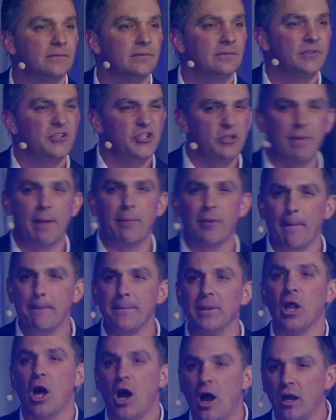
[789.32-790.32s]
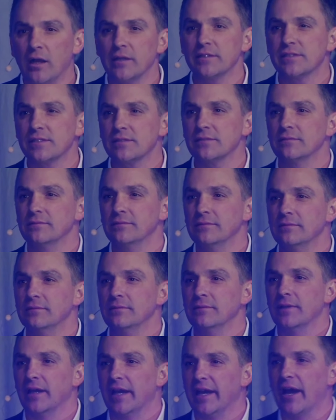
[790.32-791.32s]
Do you remember blogs?
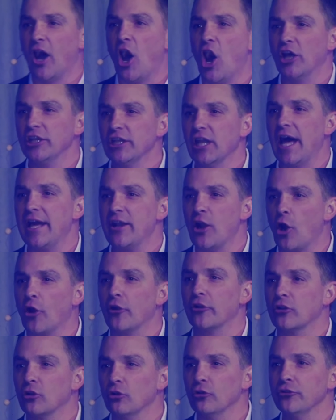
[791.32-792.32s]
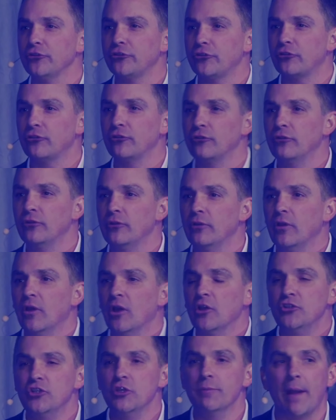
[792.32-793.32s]
Online articles?
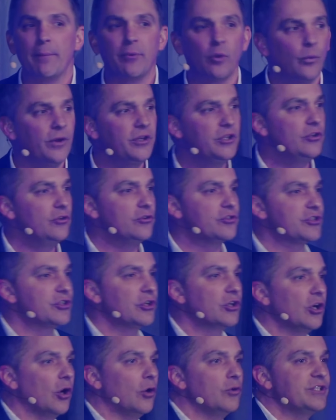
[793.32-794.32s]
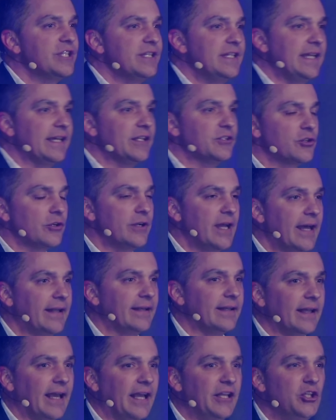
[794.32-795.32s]
Do you remember when you used to go to the internet
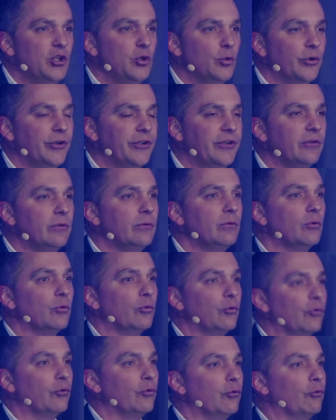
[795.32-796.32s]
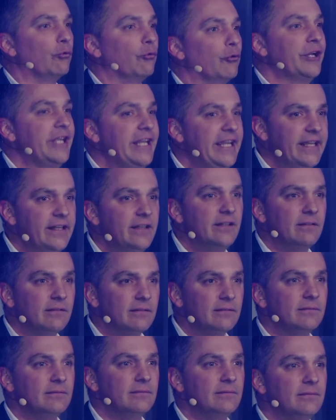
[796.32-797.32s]
and you would read
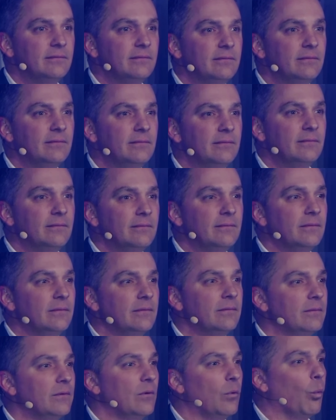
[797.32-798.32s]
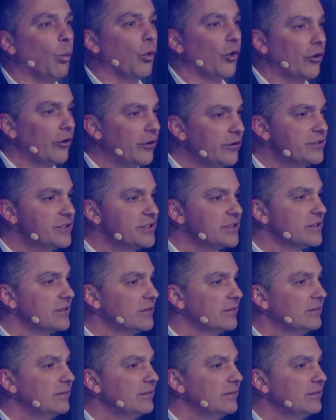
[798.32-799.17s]
words?